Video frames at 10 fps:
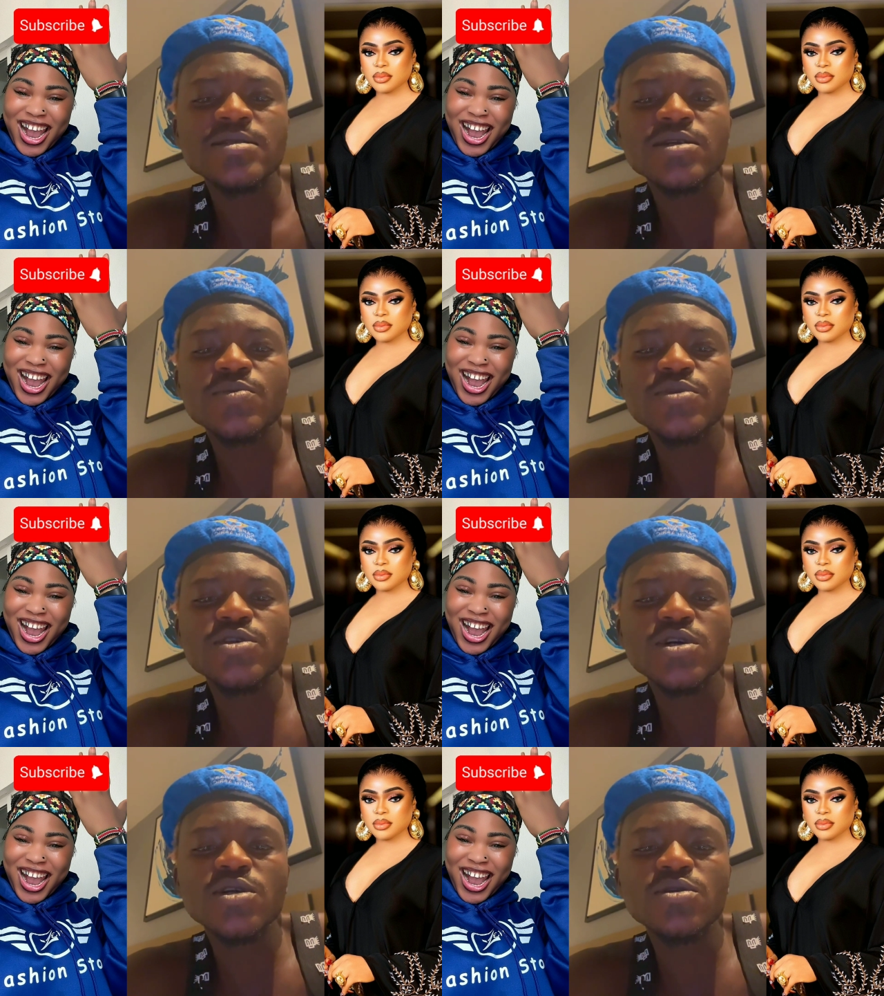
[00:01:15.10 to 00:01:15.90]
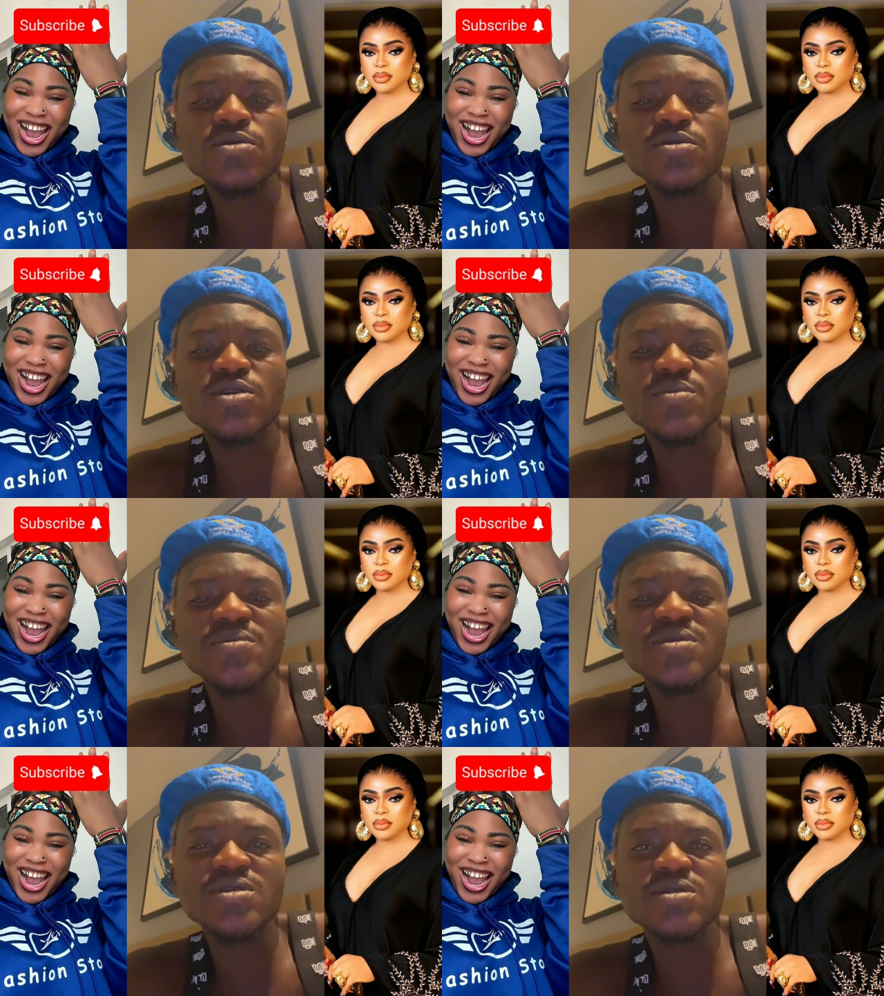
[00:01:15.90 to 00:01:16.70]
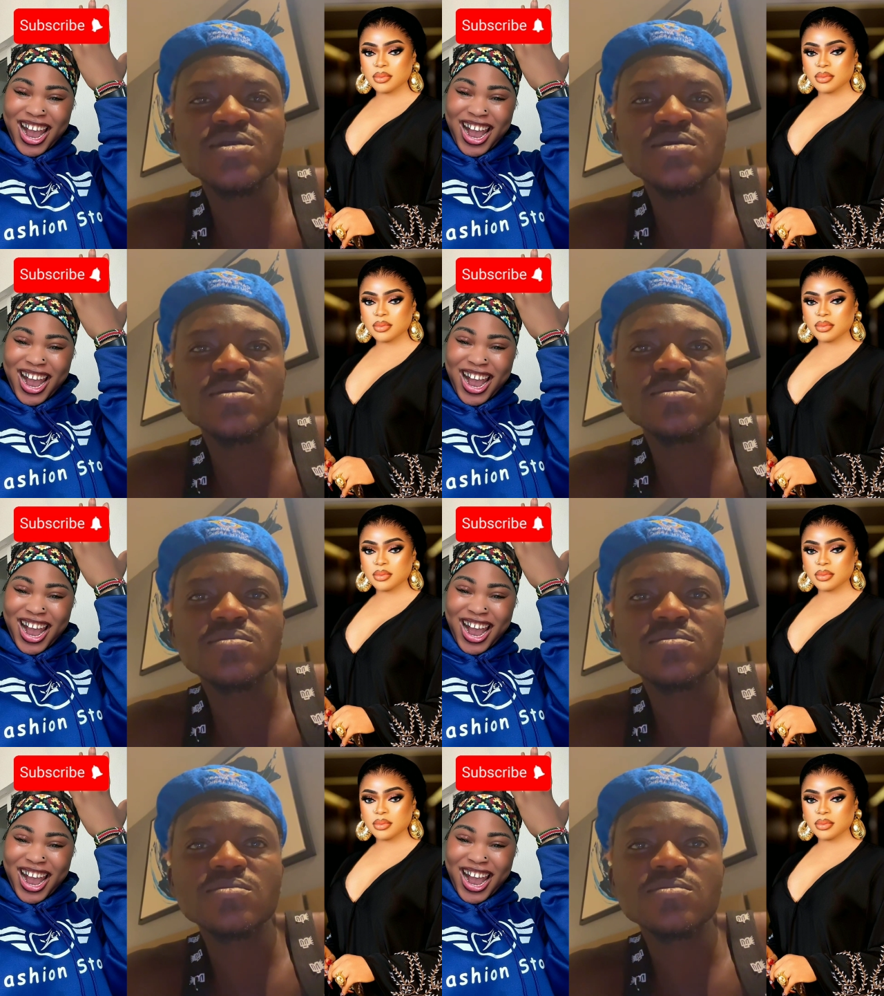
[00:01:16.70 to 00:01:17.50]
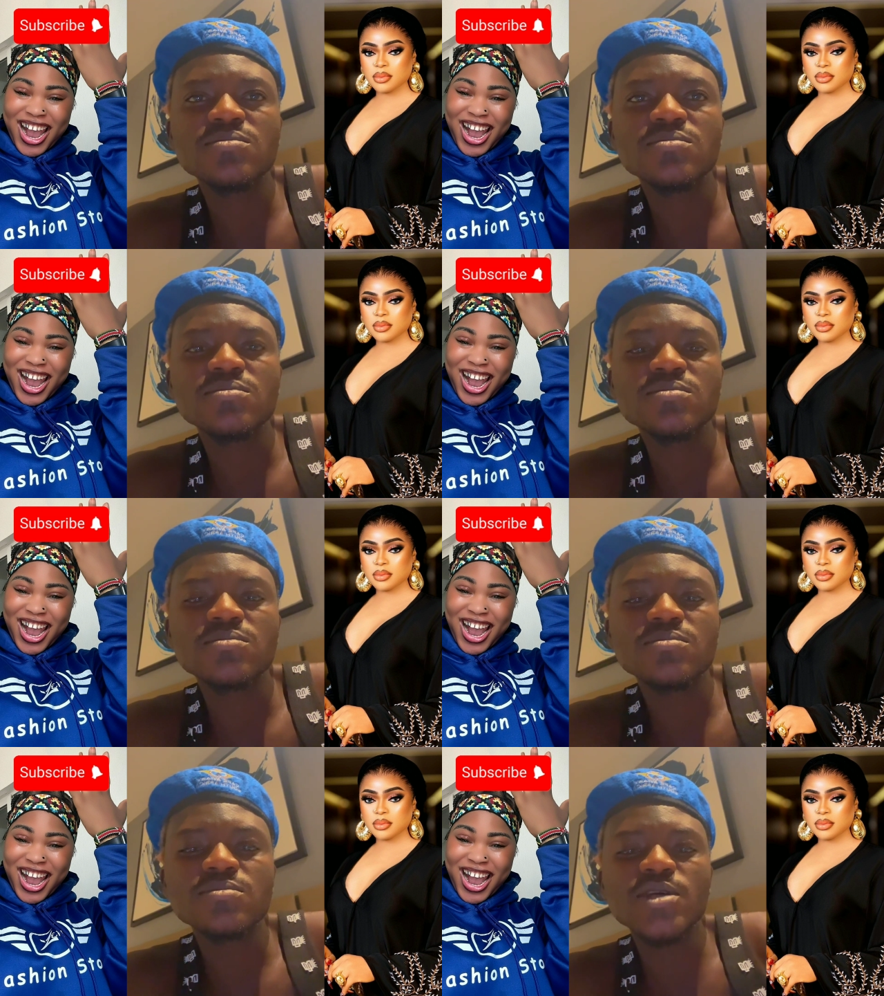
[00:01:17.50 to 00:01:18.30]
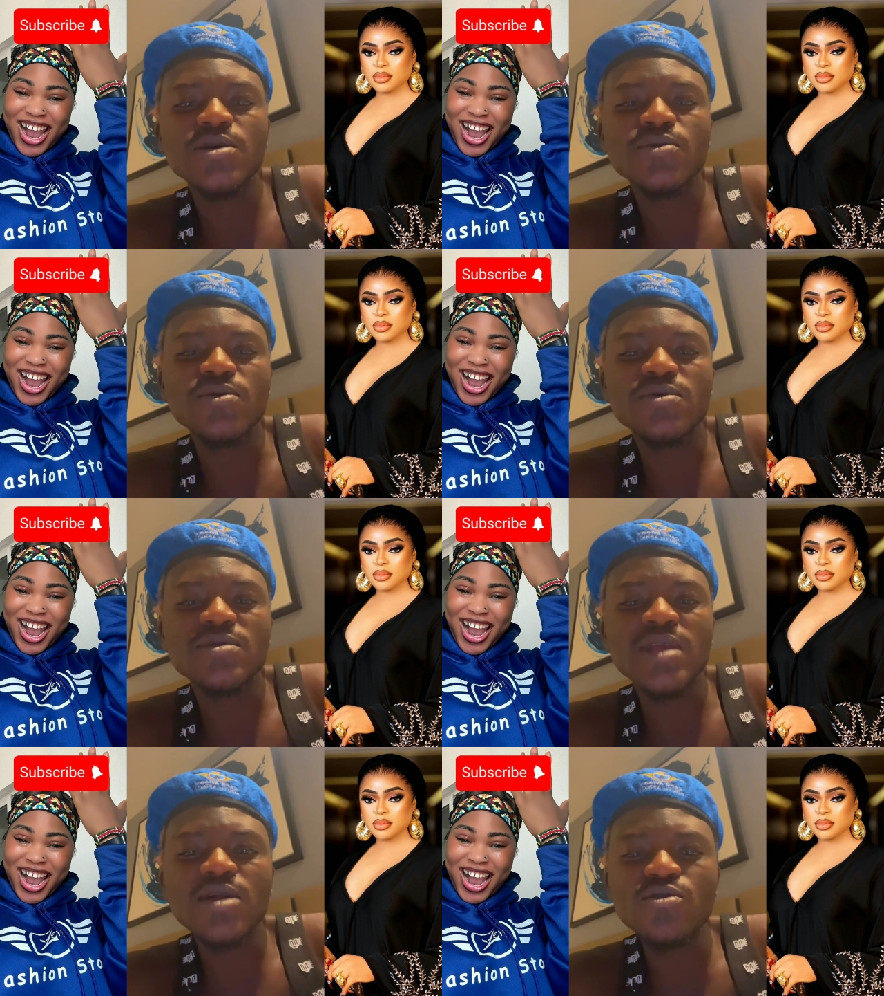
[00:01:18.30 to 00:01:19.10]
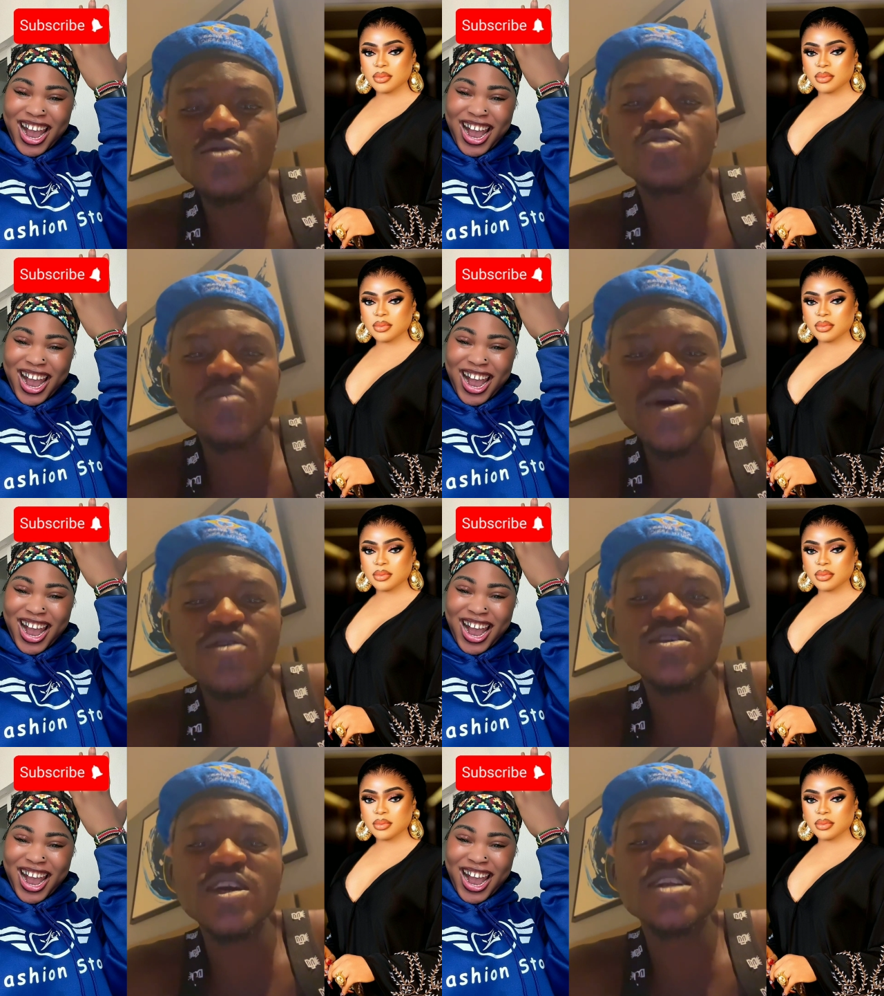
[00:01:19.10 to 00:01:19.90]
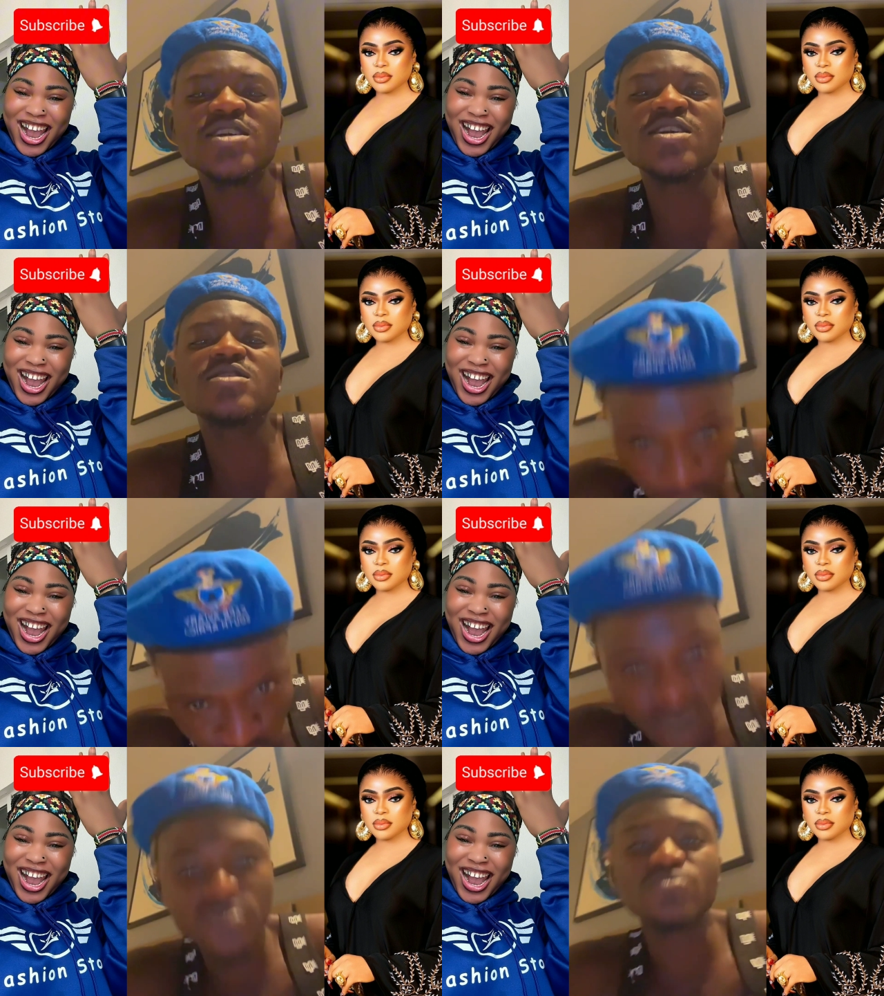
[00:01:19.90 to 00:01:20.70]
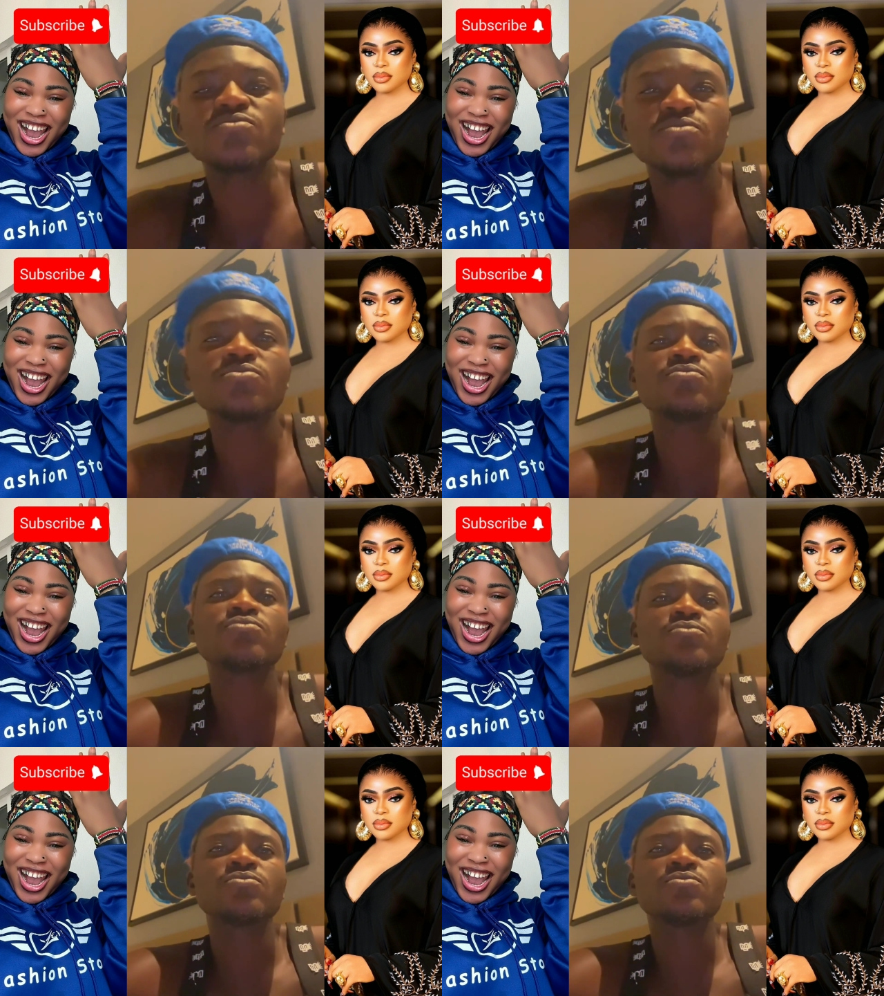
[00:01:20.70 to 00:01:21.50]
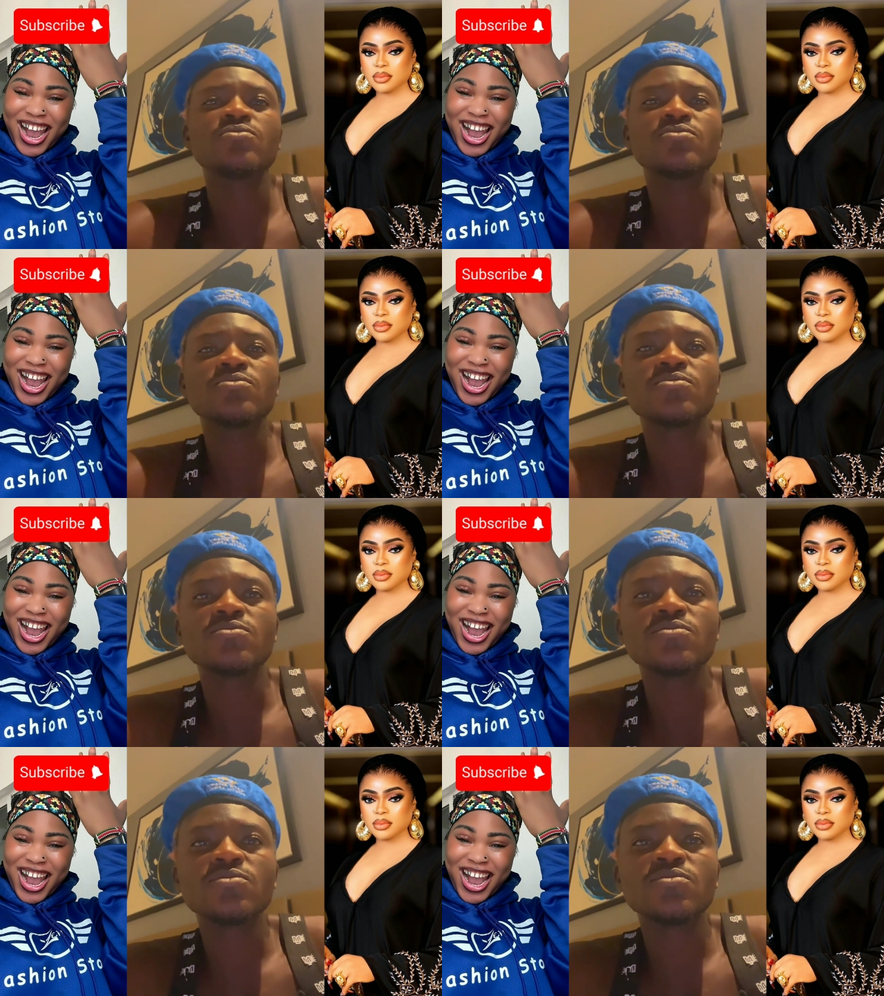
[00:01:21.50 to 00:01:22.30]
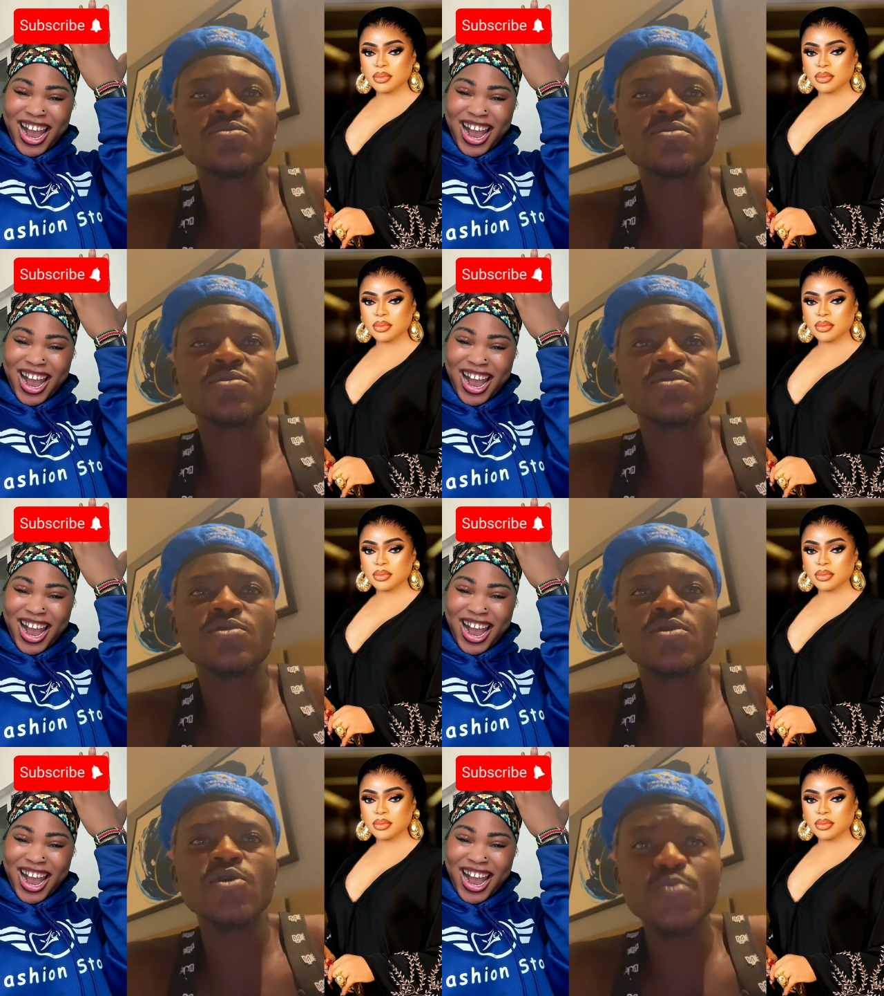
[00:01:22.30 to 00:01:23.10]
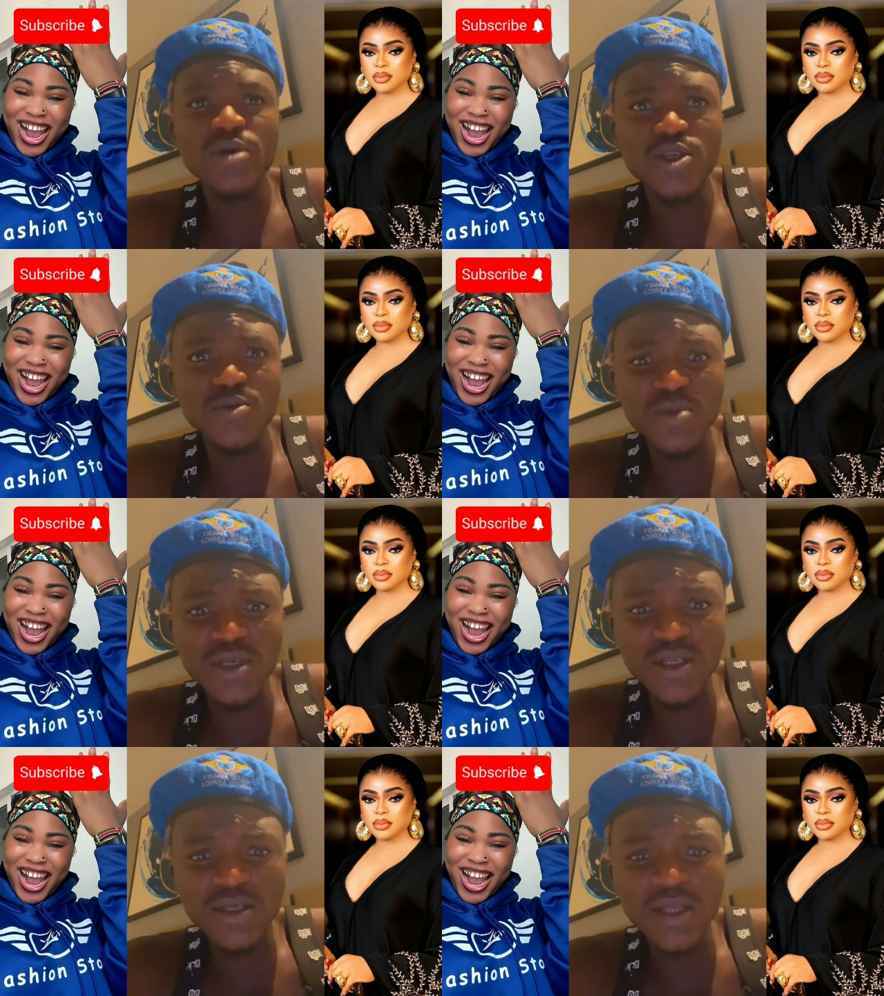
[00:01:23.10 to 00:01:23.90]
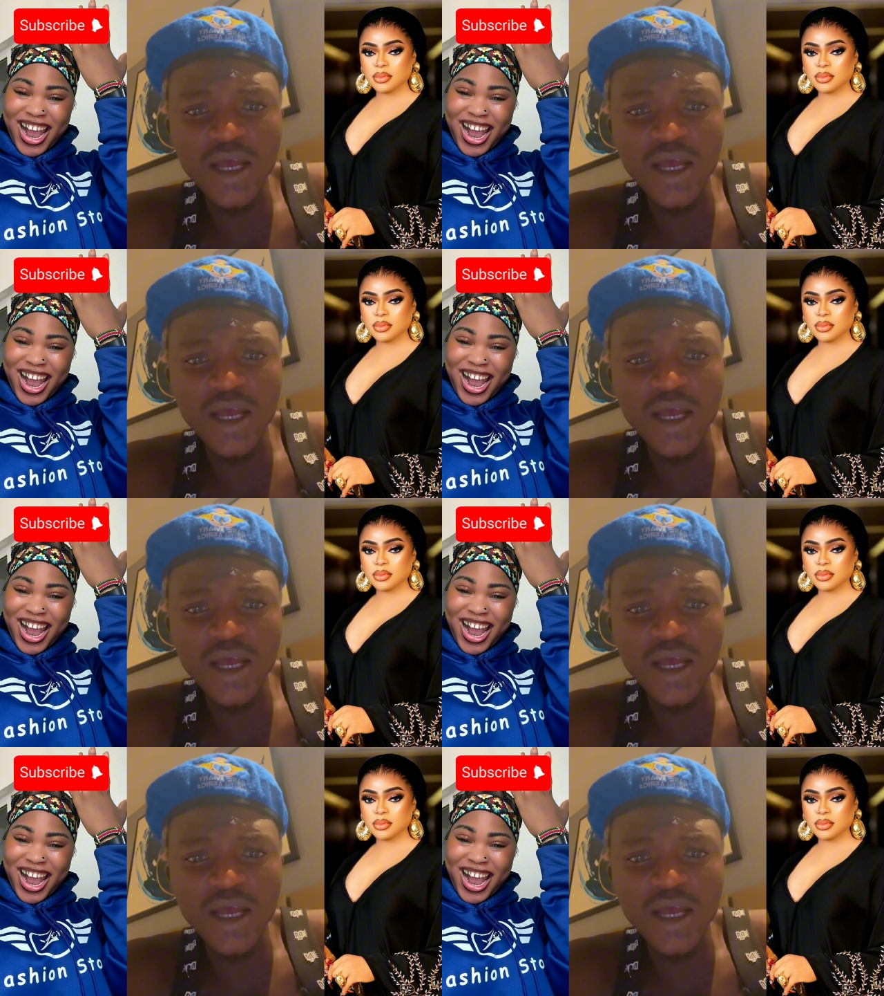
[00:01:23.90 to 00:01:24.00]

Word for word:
Speaker 1: your picture to no job of risky. Only Lena. Talo so be ori eni e di du. O Pixmix Martin. O Pixmix,